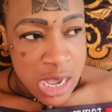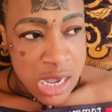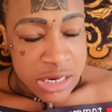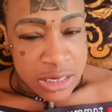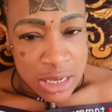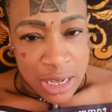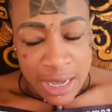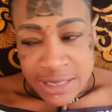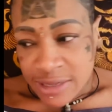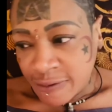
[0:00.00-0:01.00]
And
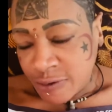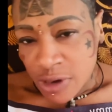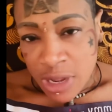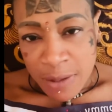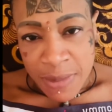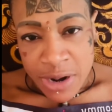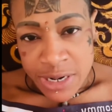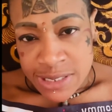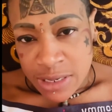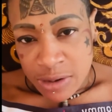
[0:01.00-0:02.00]
as if you're not
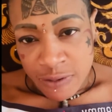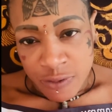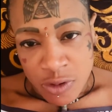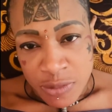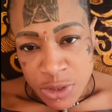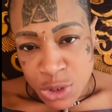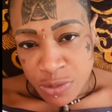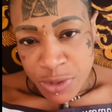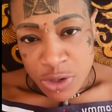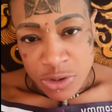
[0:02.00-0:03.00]
embarrassed enough
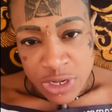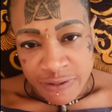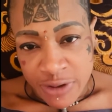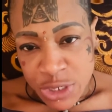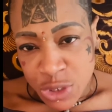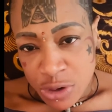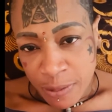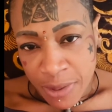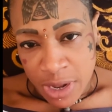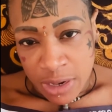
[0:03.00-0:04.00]
jumping out of a
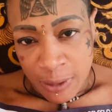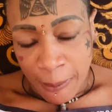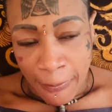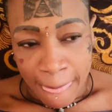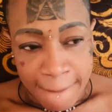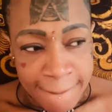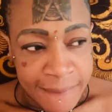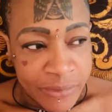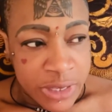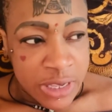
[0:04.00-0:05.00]
jerk pan.
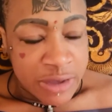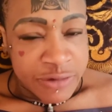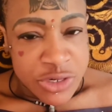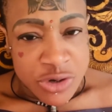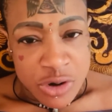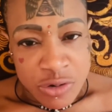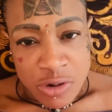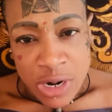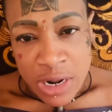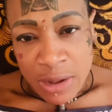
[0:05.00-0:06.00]
you have to turn
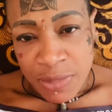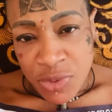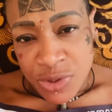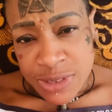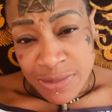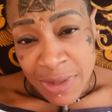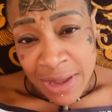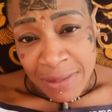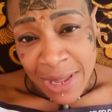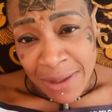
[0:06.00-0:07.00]
around and oppose me
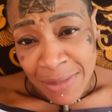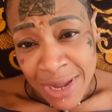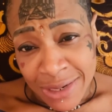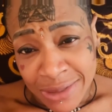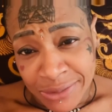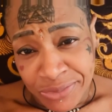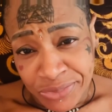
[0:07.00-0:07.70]
and my man.